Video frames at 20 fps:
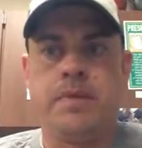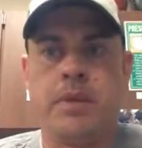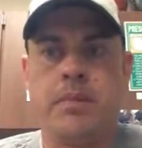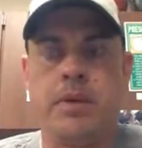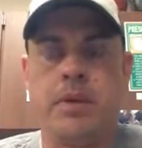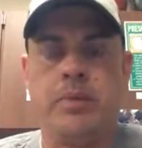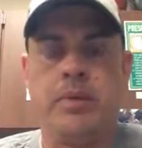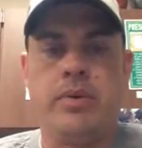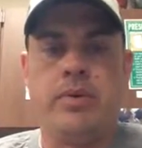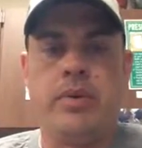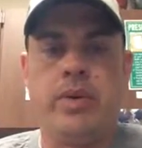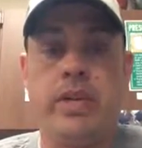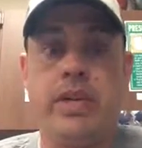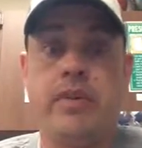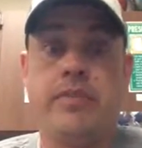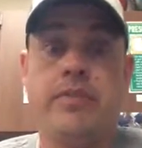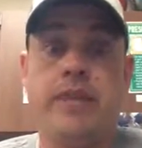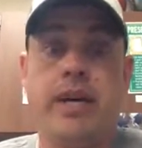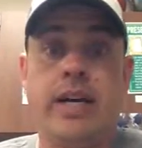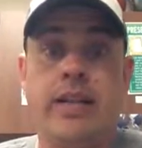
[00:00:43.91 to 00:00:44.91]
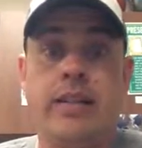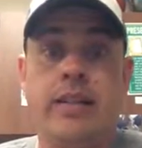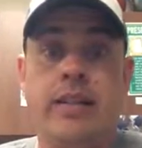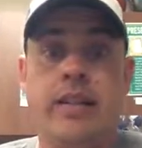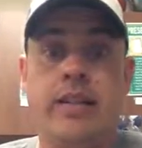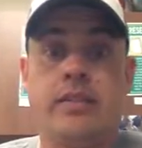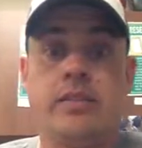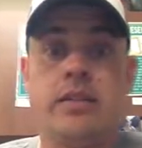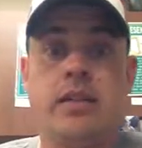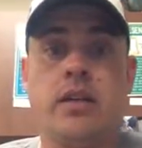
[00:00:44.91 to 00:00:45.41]
maybe redefine
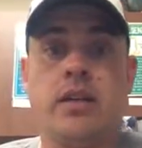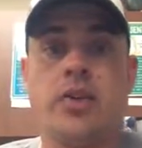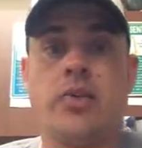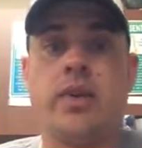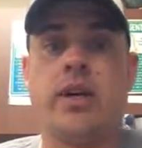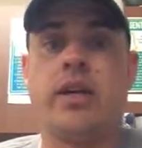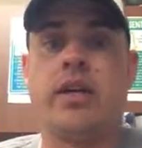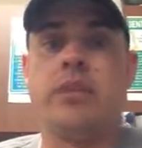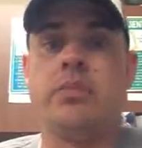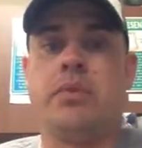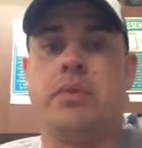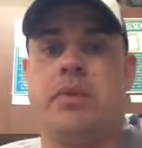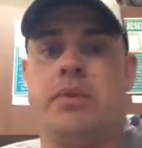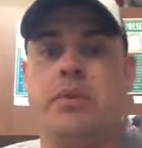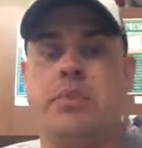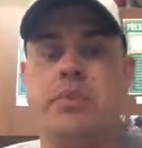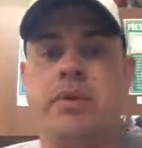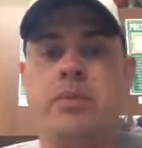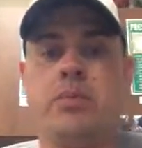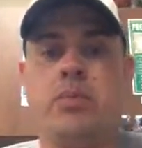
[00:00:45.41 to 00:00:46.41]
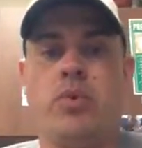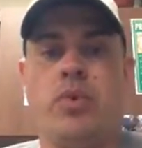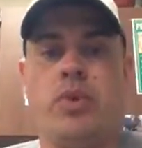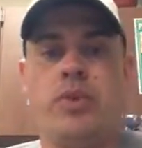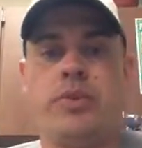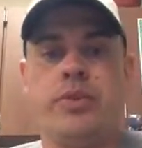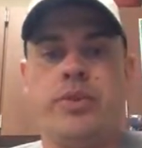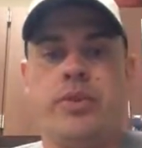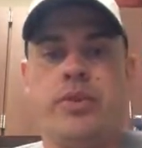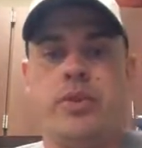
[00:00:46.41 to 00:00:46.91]
things in our curriculum a little bit
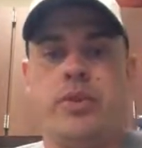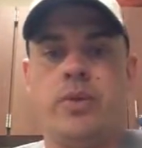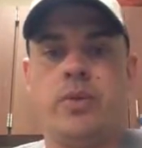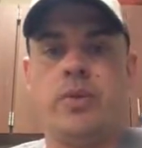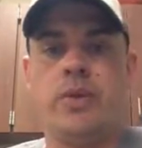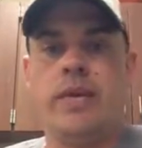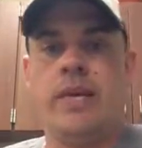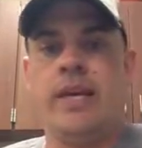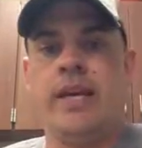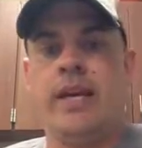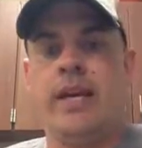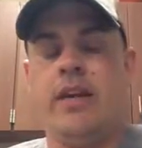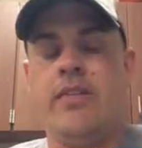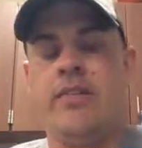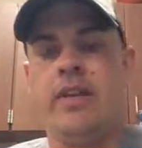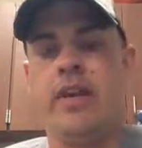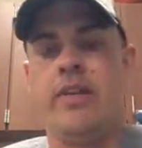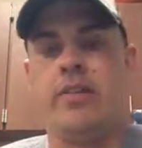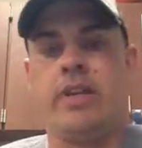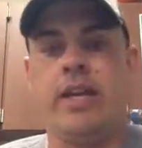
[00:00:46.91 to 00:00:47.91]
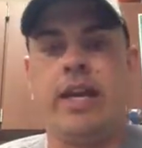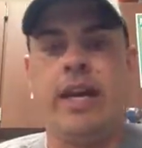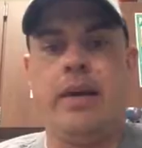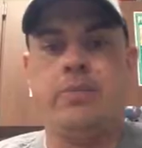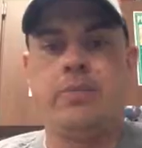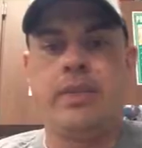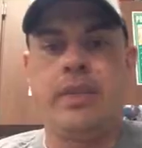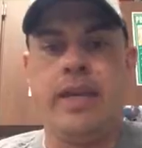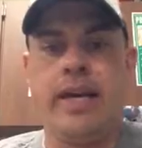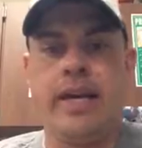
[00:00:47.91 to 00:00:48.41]
more. So if it ever
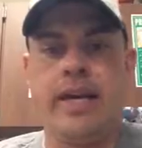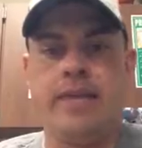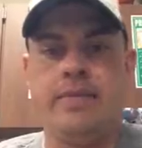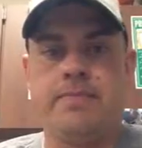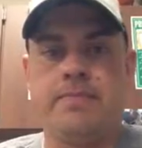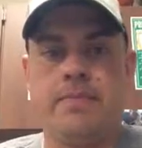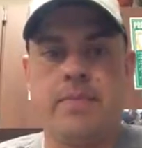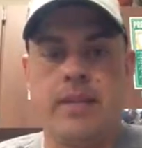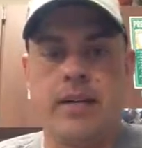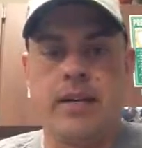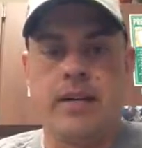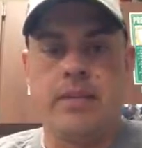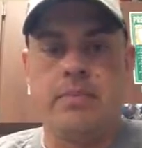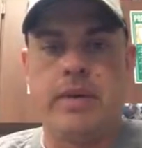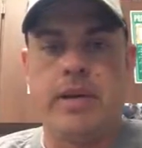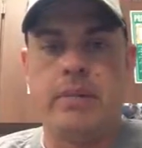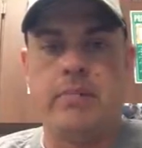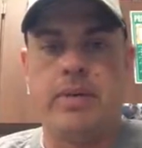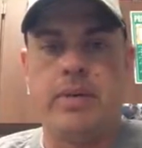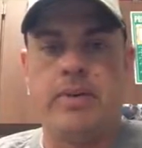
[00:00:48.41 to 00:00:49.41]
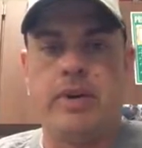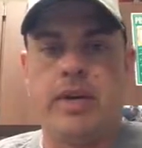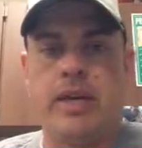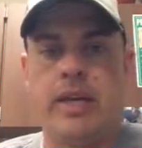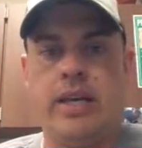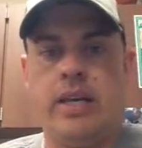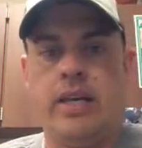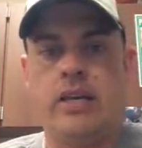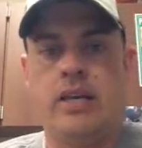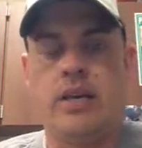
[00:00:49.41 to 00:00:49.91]
came to that, I'd be
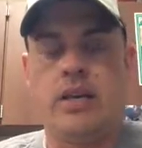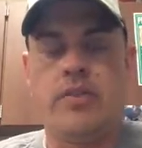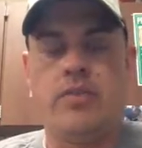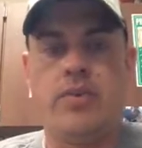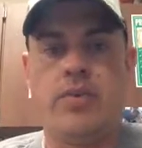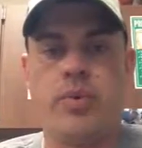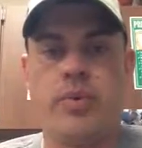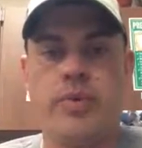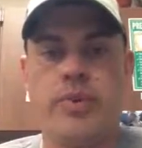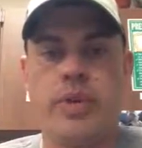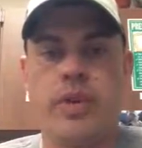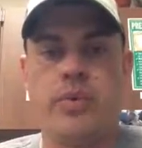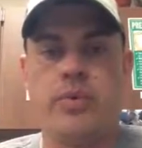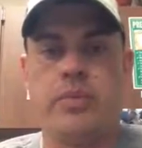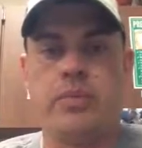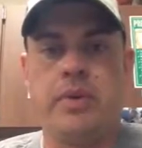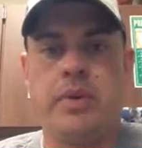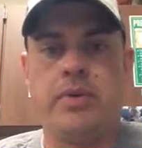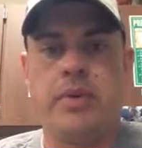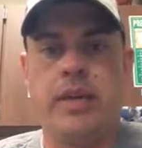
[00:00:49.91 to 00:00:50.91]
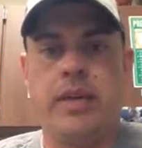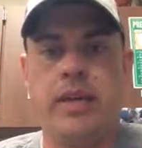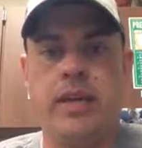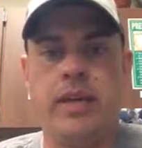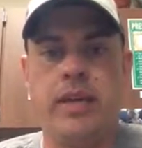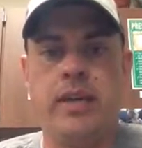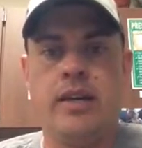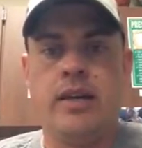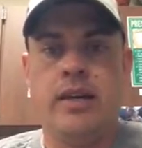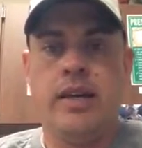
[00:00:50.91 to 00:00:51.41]
ready, our fourth grade would be
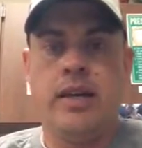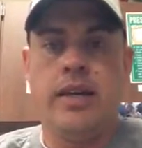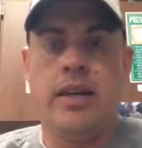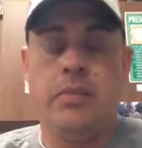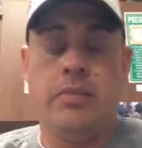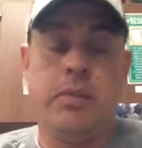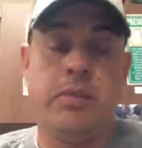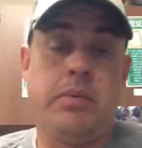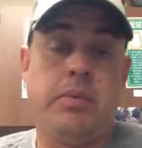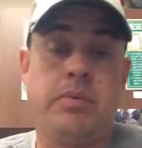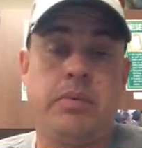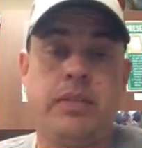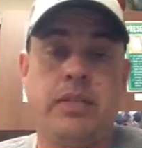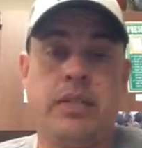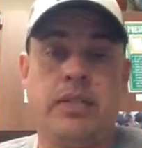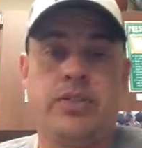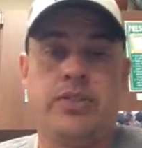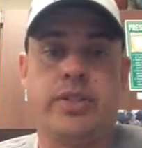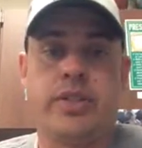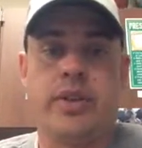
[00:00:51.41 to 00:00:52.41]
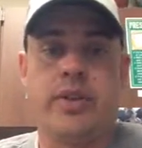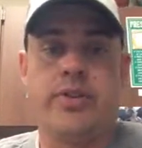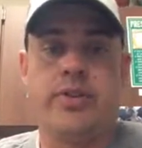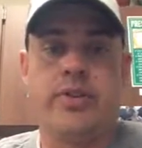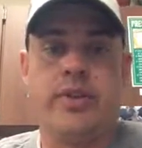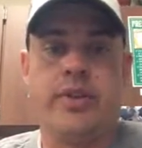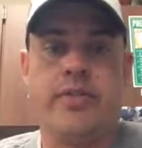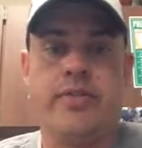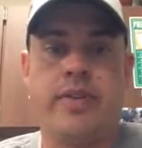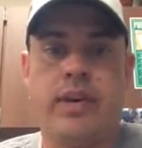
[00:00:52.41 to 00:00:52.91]
ready, and maybe potentially our
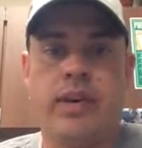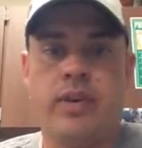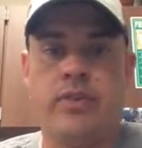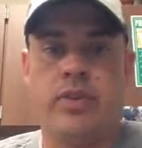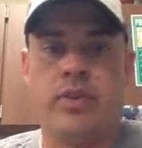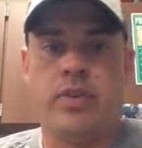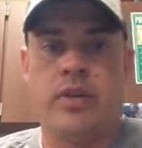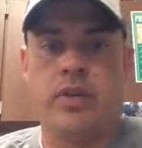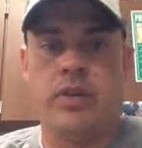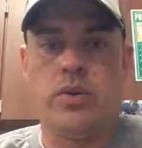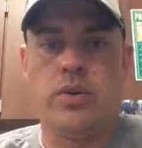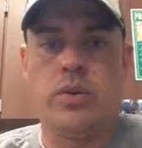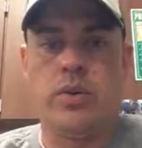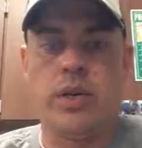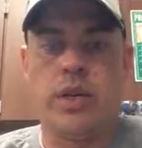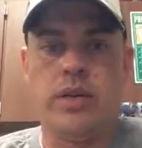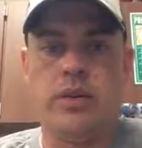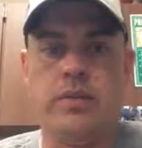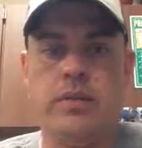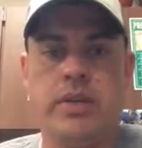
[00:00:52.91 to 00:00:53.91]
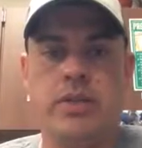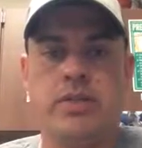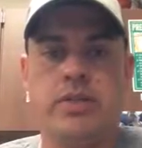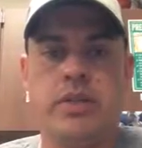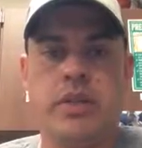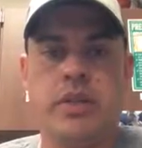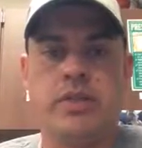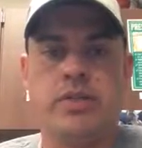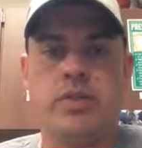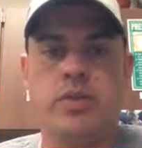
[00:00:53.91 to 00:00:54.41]
3-5 unit or
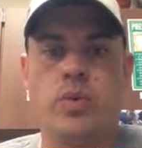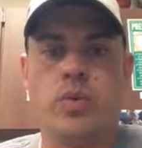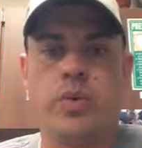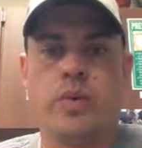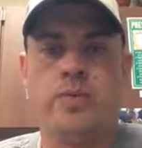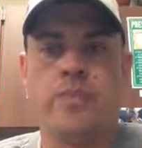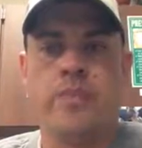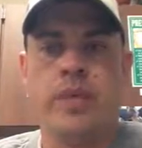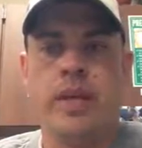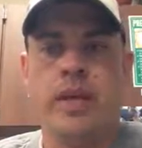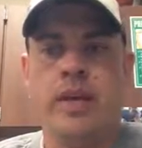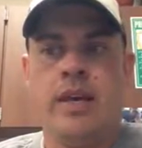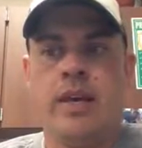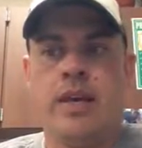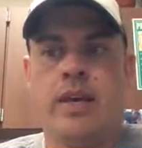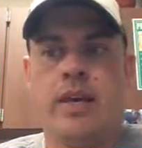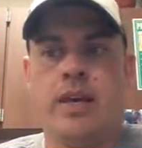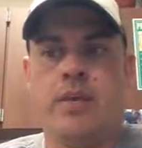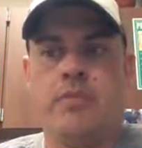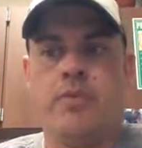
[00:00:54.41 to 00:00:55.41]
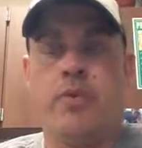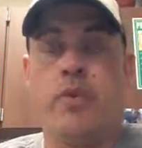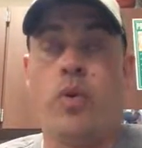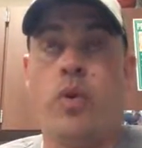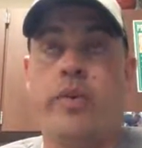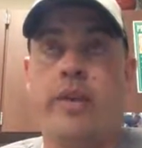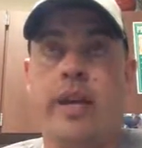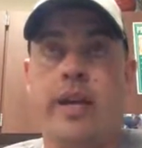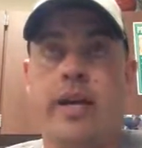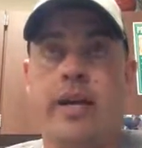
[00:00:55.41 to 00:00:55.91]
elementary school.
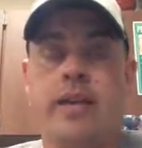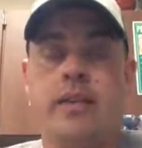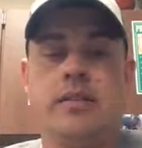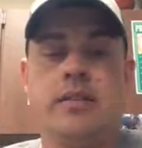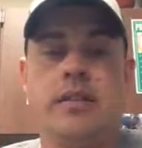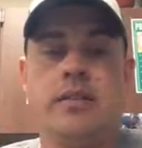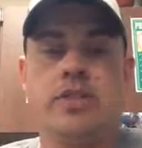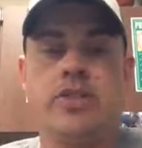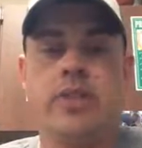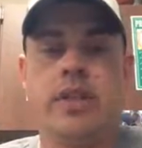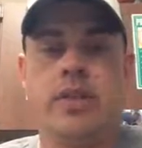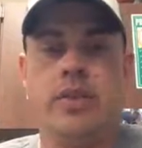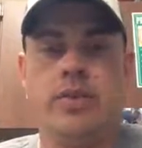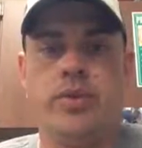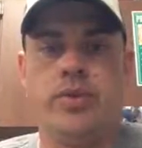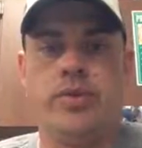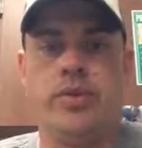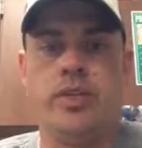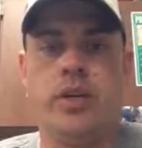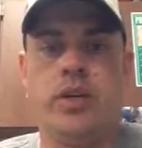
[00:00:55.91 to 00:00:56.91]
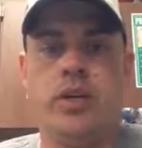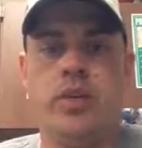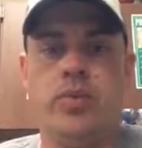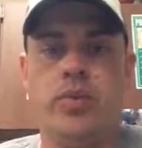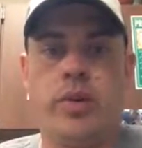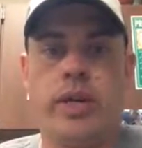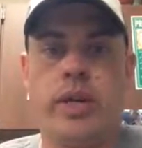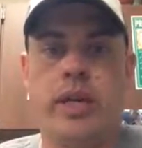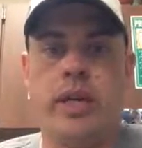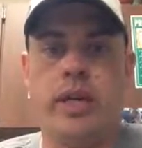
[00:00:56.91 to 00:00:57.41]
For that, I essentially used our
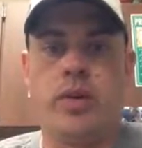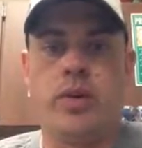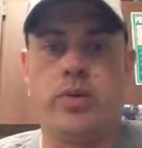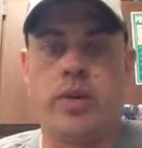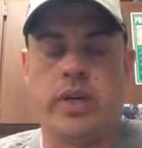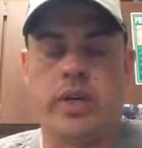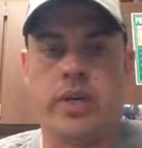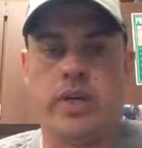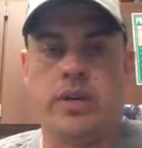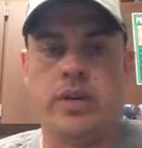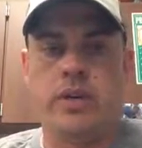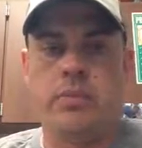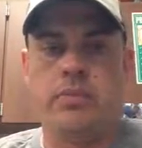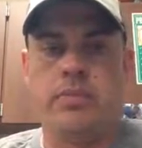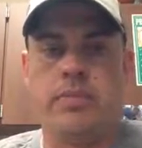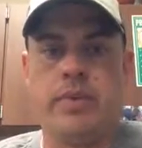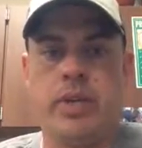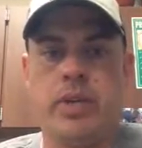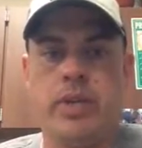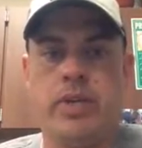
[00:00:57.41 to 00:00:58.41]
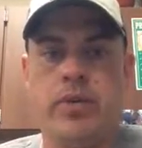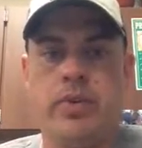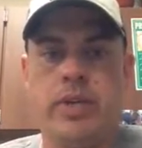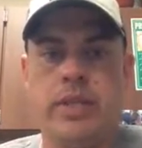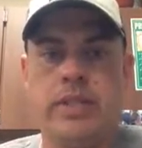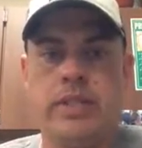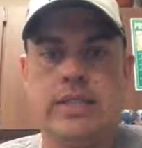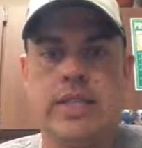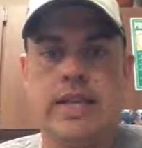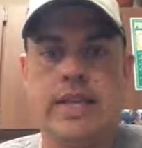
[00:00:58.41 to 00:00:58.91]
reading curriculum and
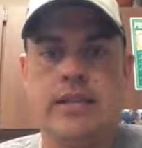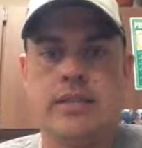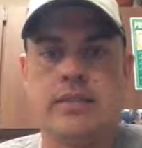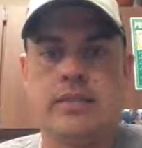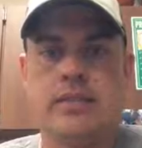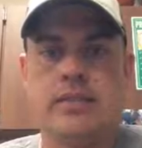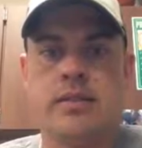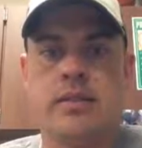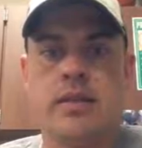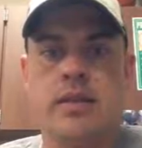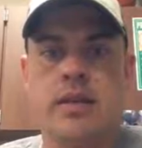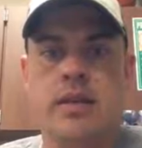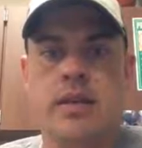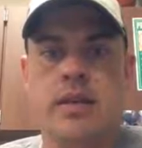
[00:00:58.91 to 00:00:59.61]
unit test